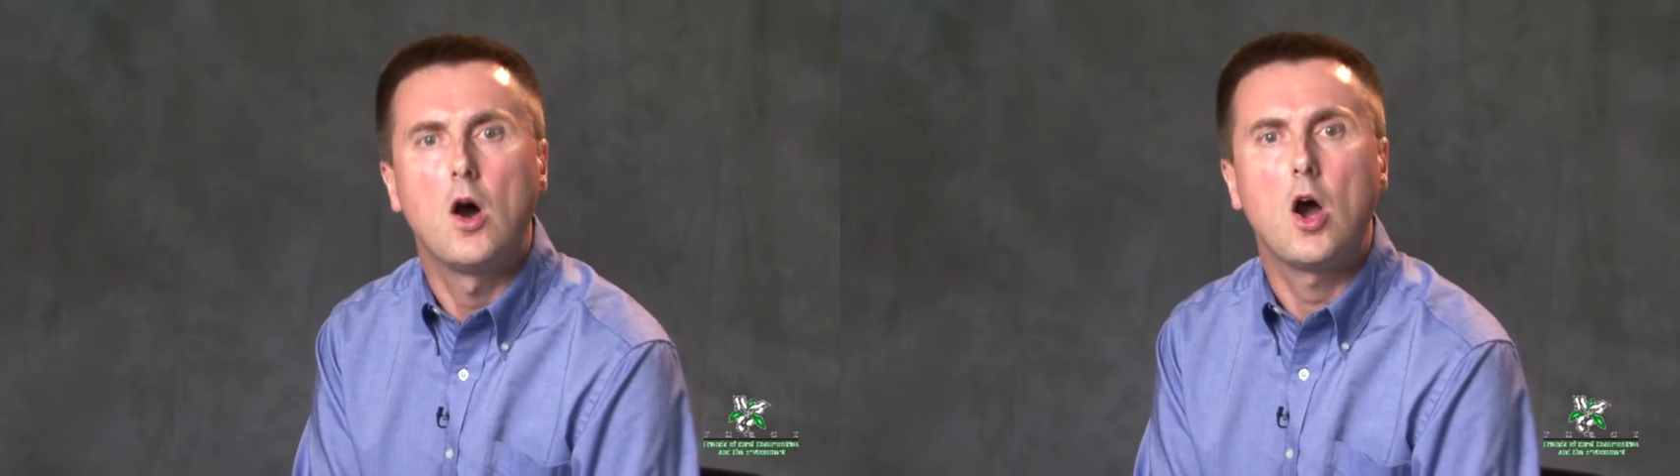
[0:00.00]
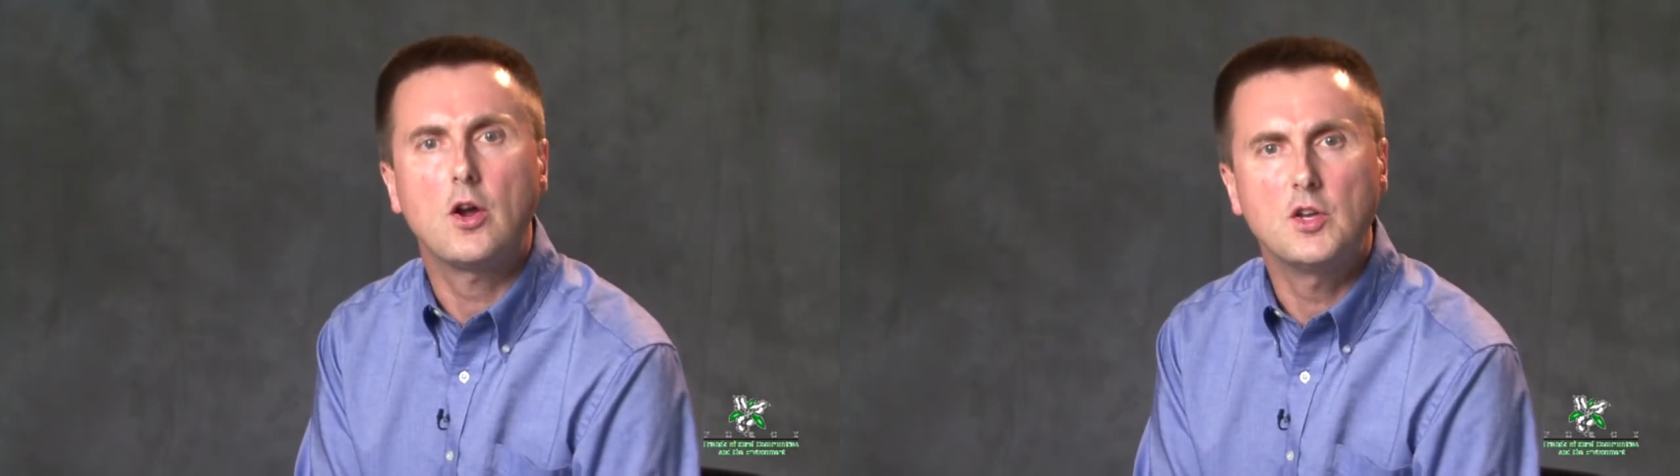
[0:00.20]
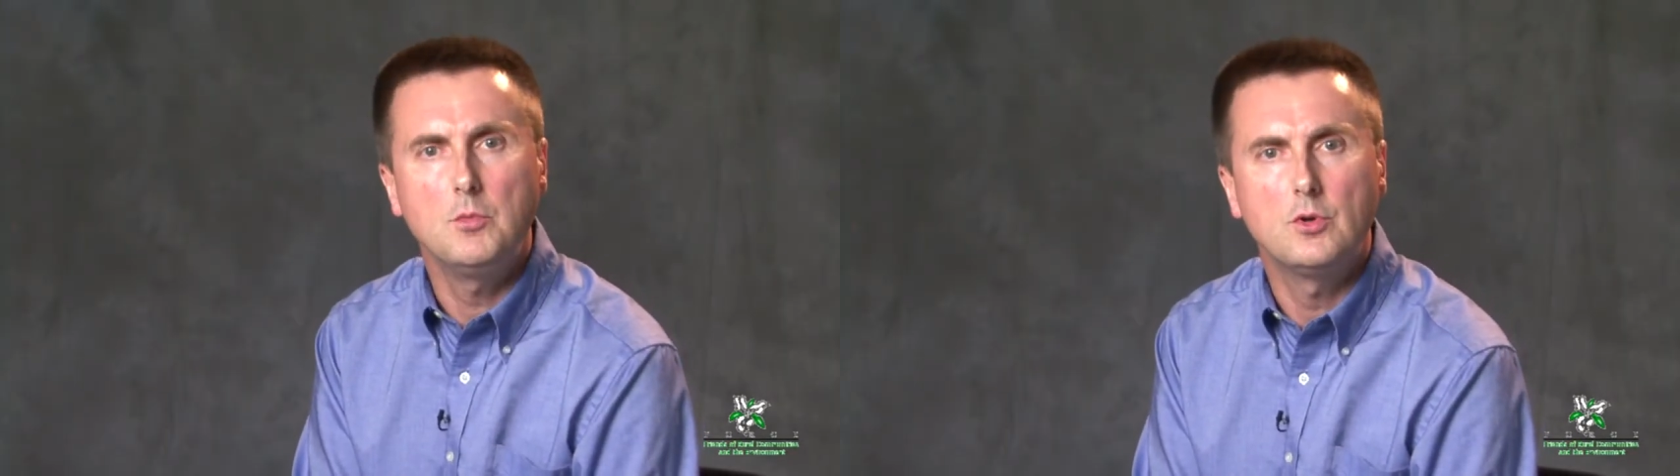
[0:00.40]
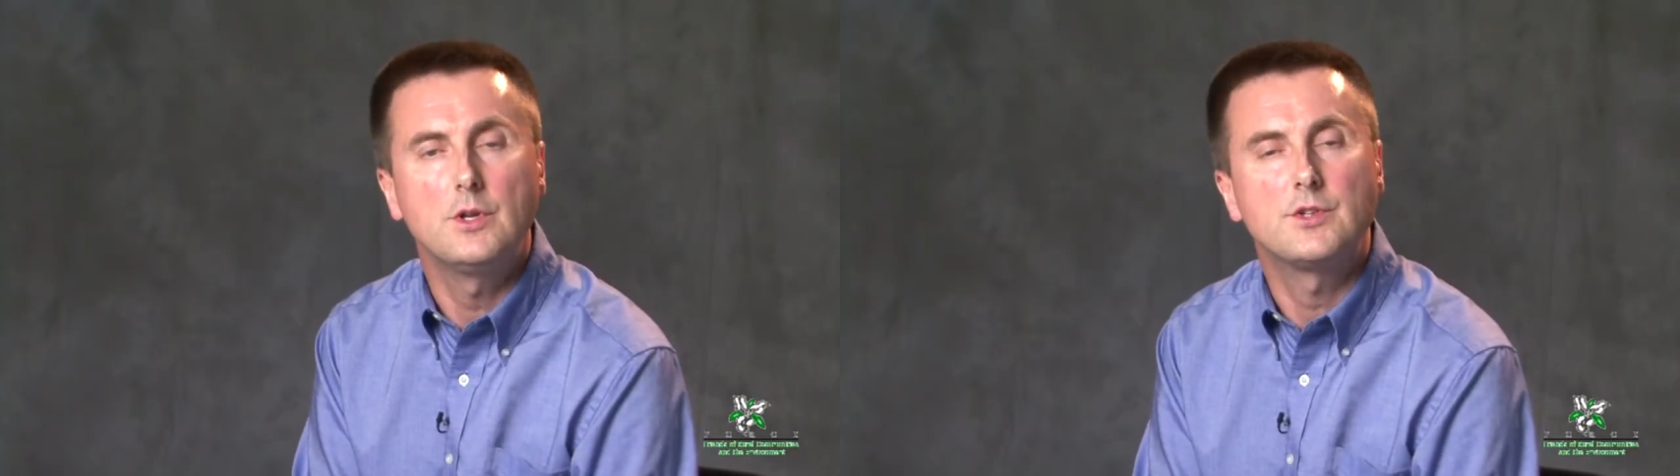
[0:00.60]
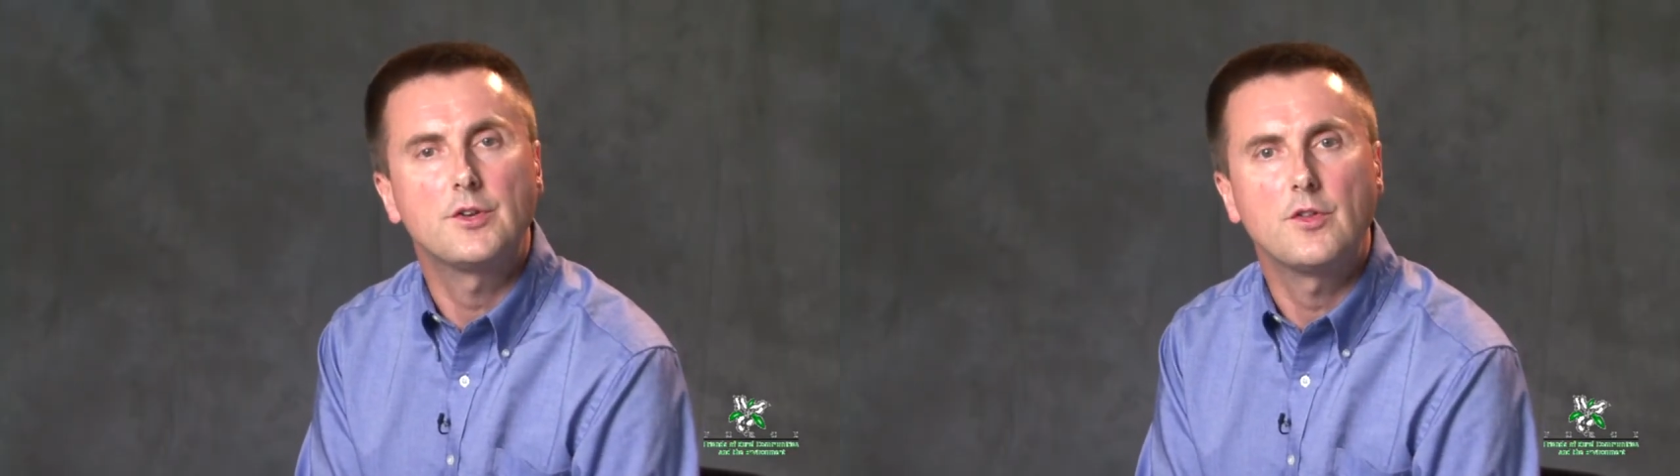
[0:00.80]
our
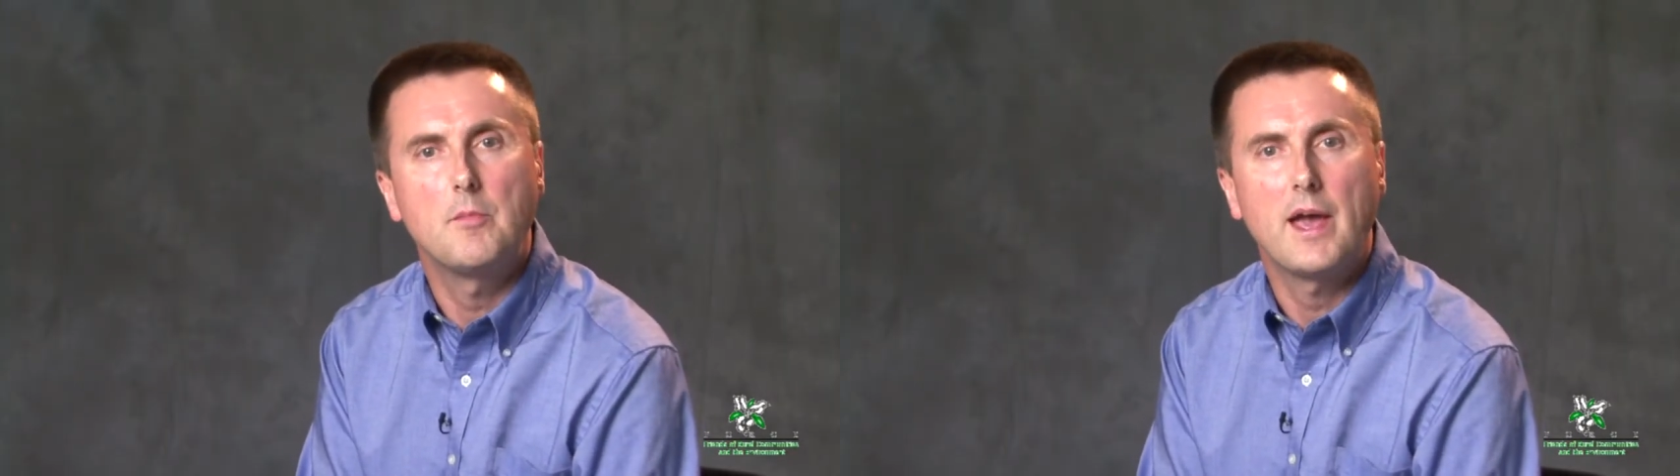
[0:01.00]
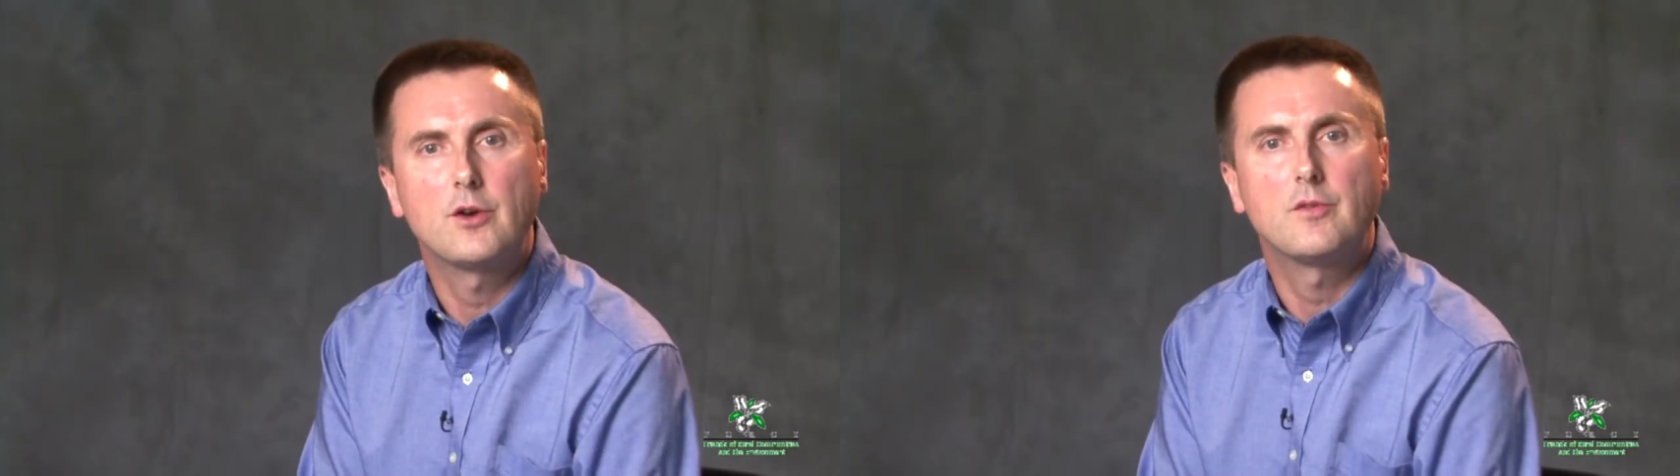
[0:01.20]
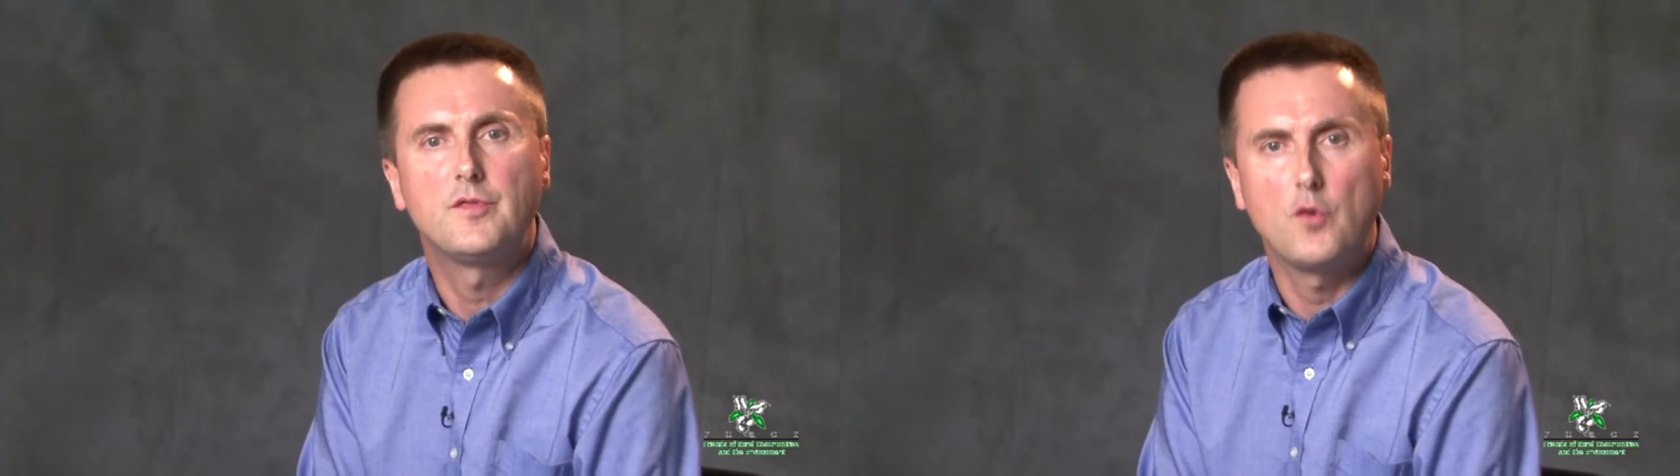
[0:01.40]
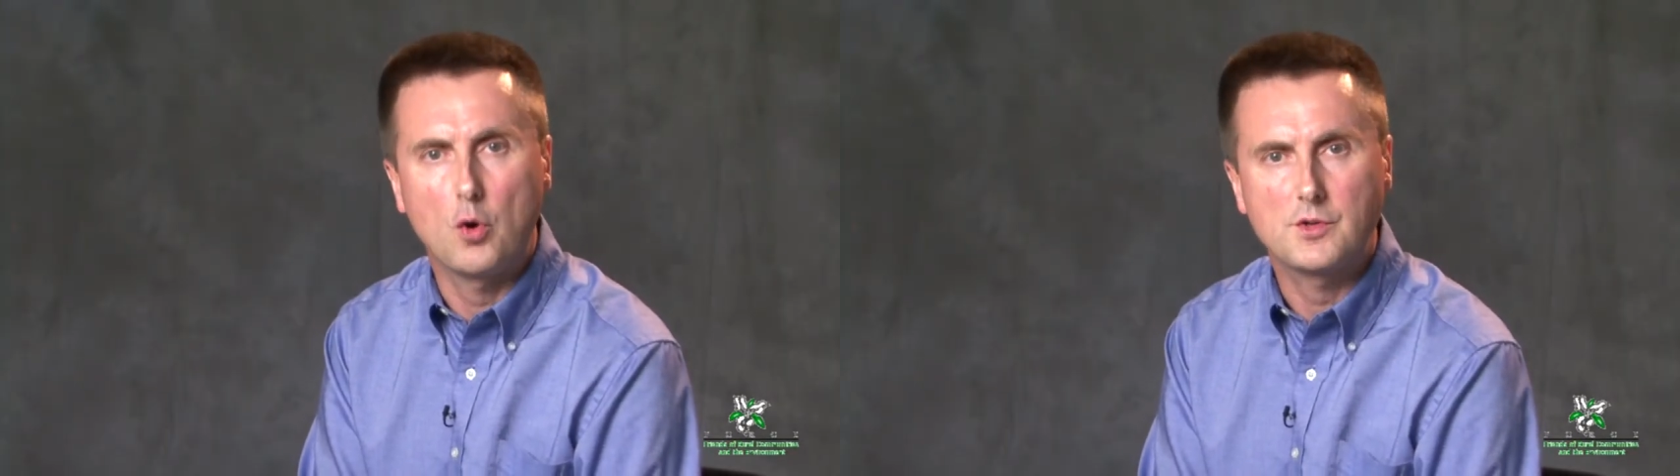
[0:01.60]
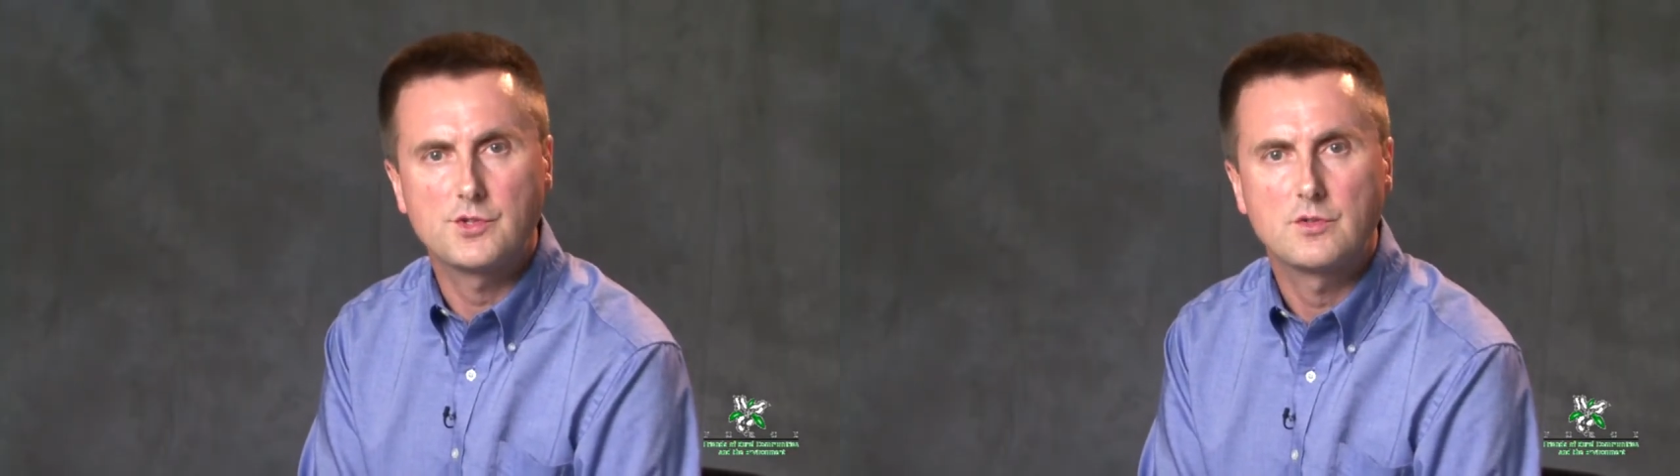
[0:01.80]
communities under the banner of
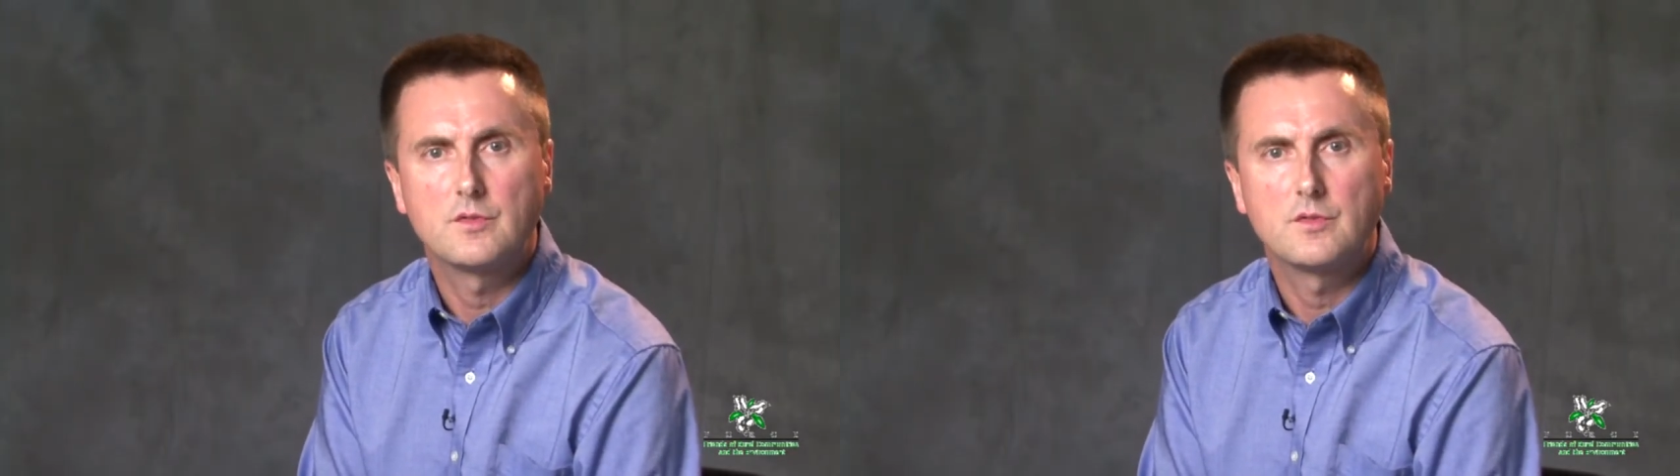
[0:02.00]
FORCE,